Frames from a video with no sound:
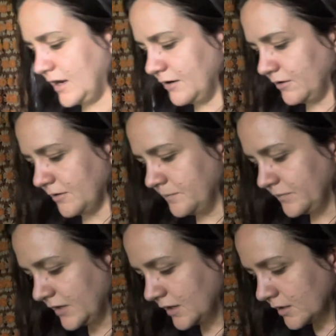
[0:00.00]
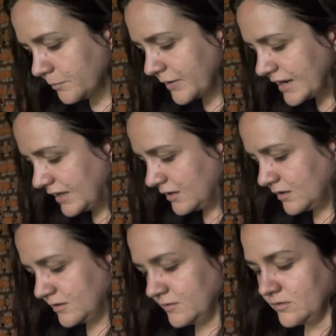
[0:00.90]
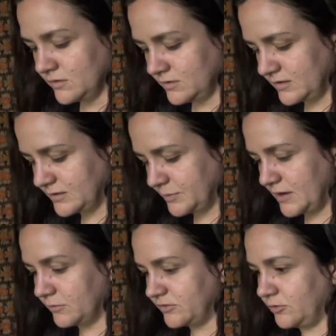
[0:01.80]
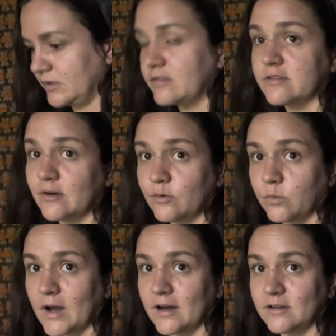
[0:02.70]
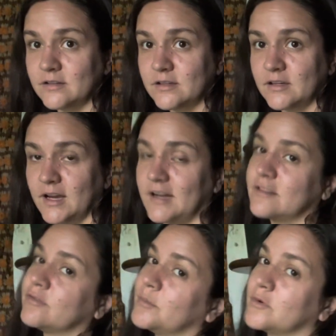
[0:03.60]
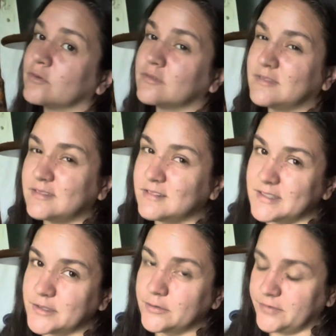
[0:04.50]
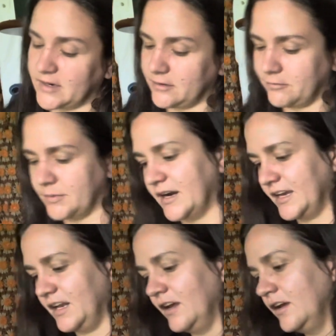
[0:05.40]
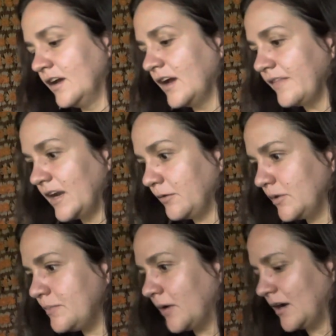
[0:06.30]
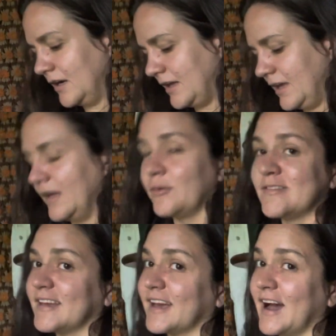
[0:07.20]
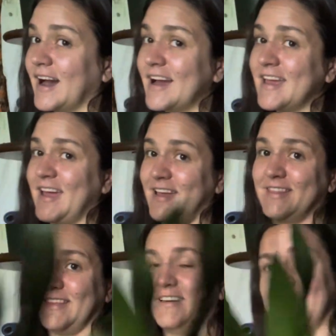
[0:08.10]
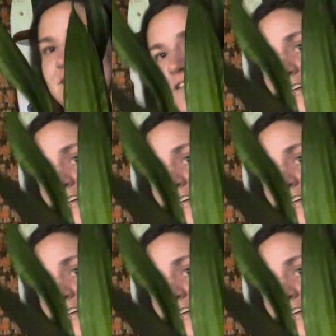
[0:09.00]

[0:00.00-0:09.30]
I don't know. But this plant was doing so well, and it's from a dear friend of mine. And then I repotted it, and I was like, I hate this.